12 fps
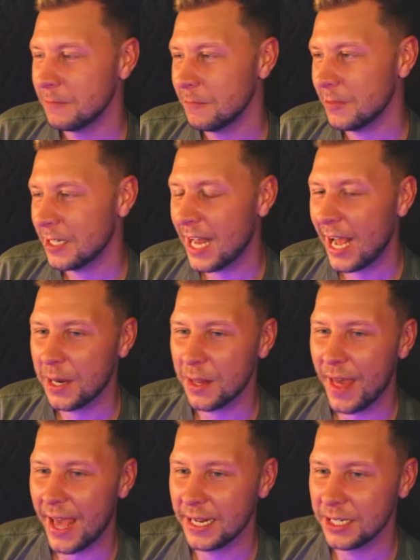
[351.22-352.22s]
not
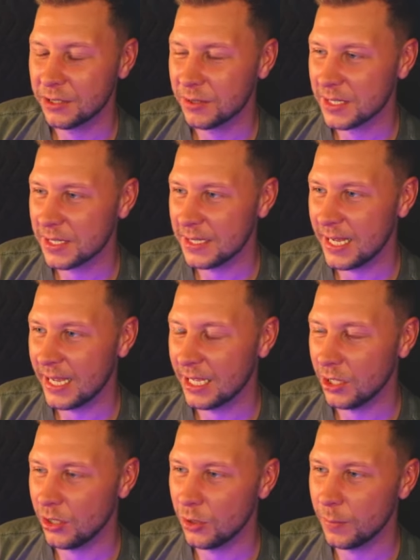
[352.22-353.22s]
that interesting
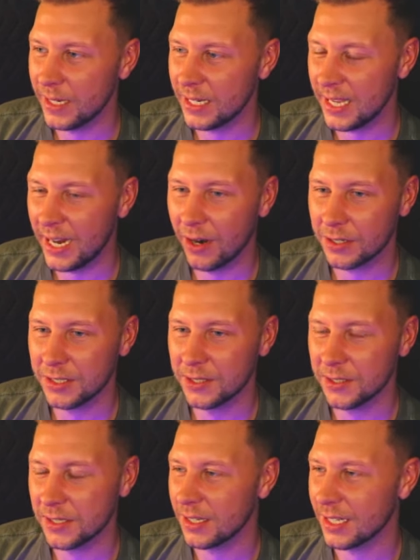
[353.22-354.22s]
human
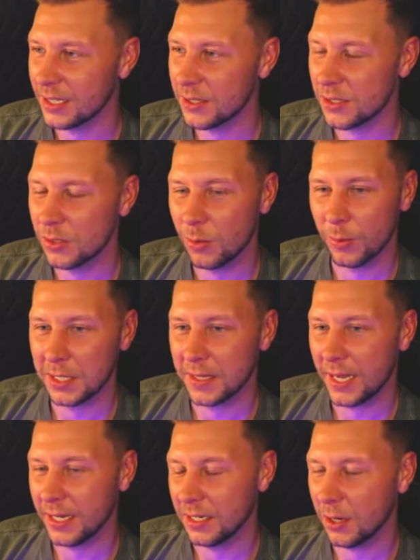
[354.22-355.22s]
characters and like the
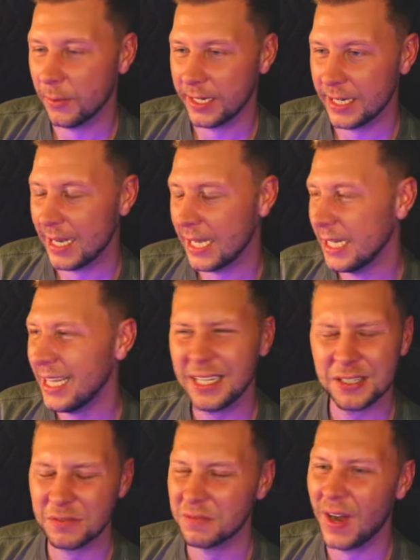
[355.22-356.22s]
storyline going on.
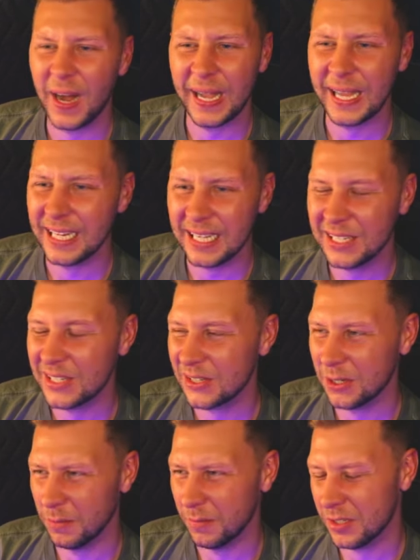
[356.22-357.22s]
It's fine, it's
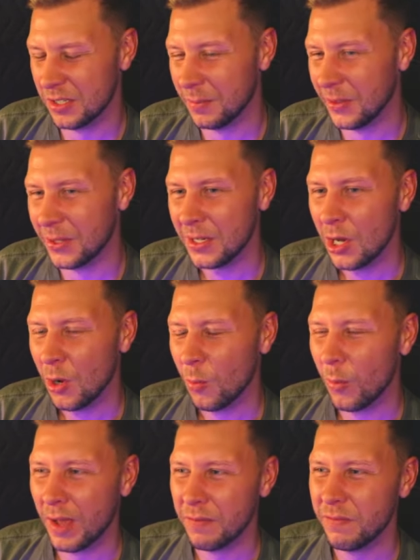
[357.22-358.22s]
serviceable.
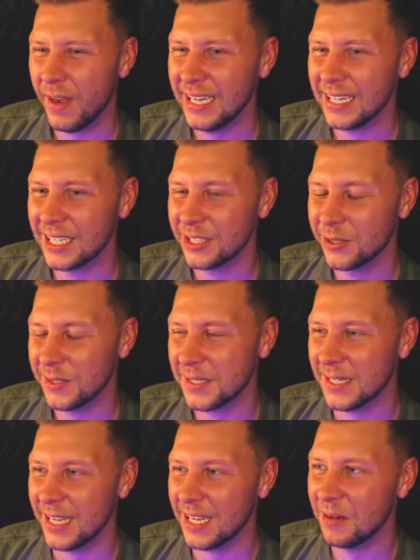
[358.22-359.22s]
What I find
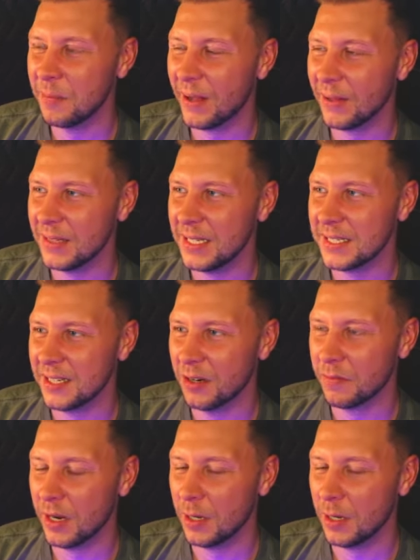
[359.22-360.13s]
interesting about these Terrifier